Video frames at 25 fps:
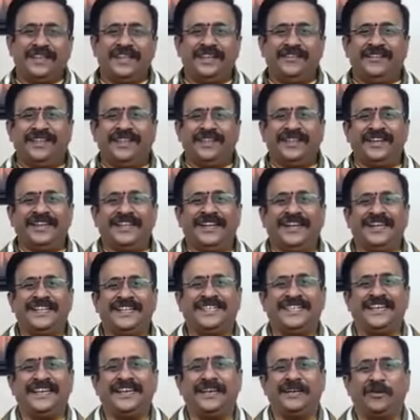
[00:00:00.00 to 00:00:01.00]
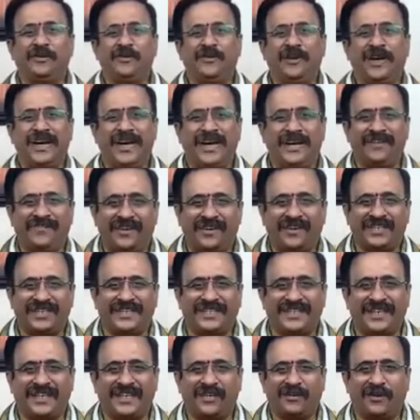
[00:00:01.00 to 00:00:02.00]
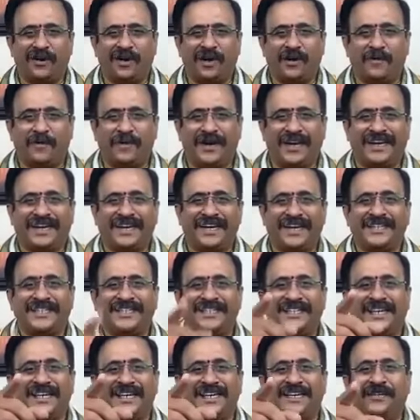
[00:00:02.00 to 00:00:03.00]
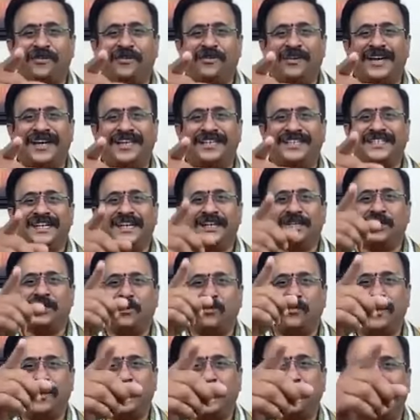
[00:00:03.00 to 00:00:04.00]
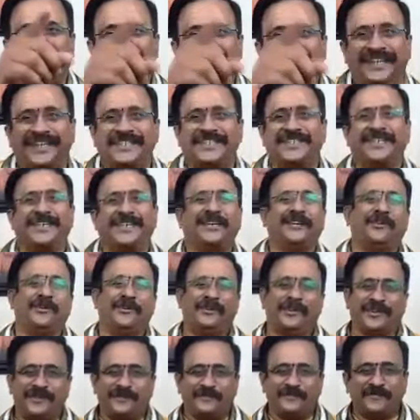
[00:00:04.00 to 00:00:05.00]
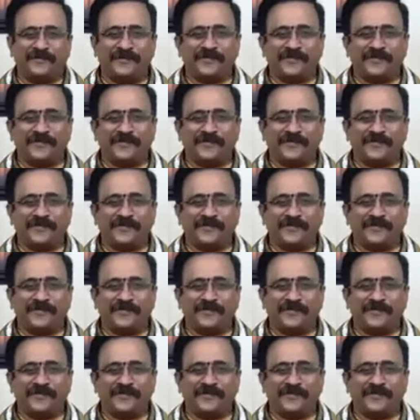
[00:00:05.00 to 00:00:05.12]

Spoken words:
Devendranath said, no, I have not seen God, but I can see in your eyes that you will one day see God.